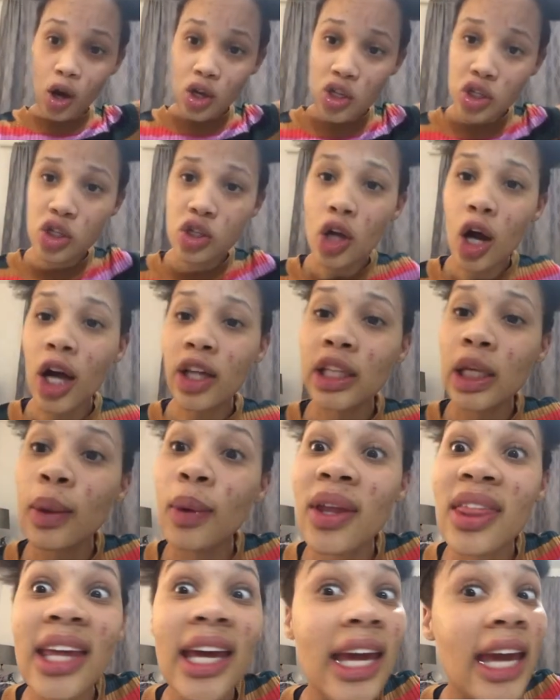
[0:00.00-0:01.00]
Starting with
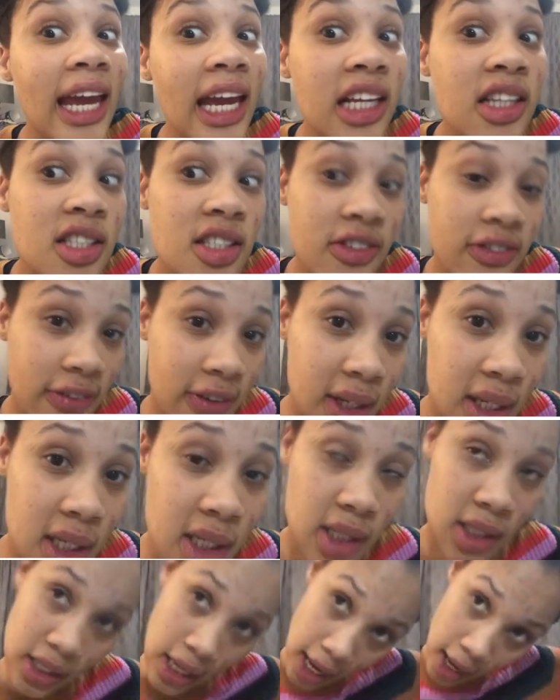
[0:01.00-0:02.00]
the ends
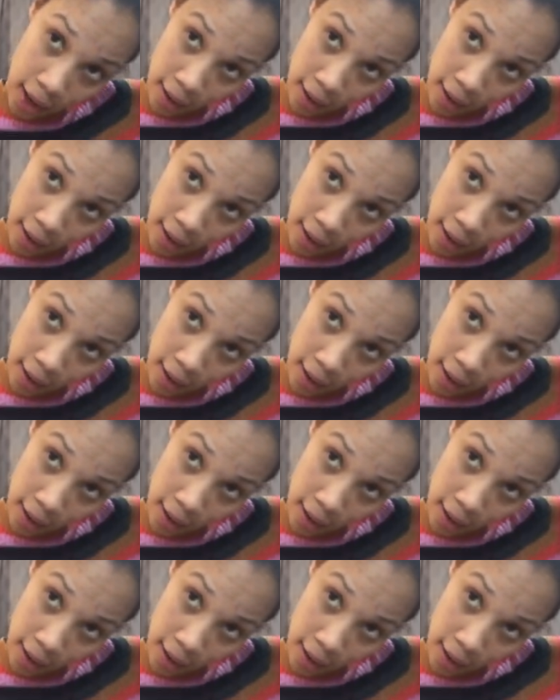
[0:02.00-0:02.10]
first, né?